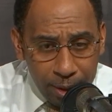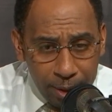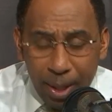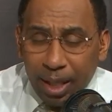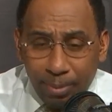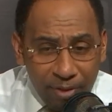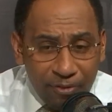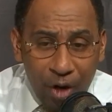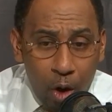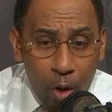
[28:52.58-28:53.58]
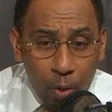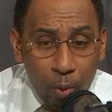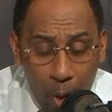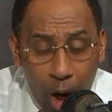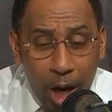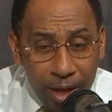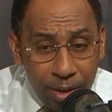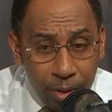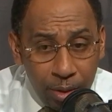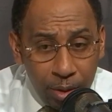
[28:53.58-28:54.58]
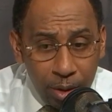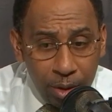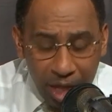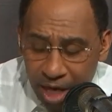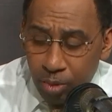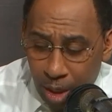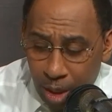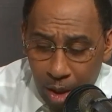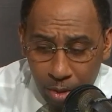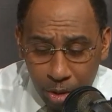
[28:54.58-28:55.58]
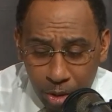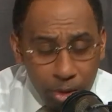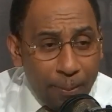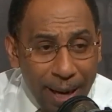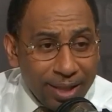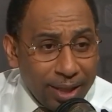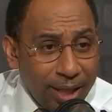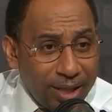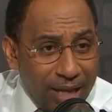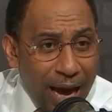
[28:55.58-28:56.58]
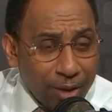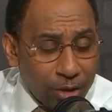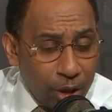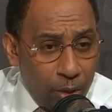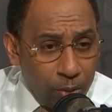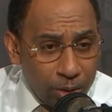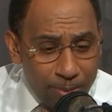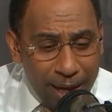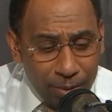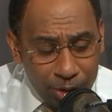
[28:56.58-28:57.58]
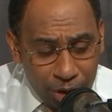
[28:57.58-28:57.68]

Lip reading: Pick up the phone. One. There you go. Yeah, you was about to get a dial tone. What's the matter with you?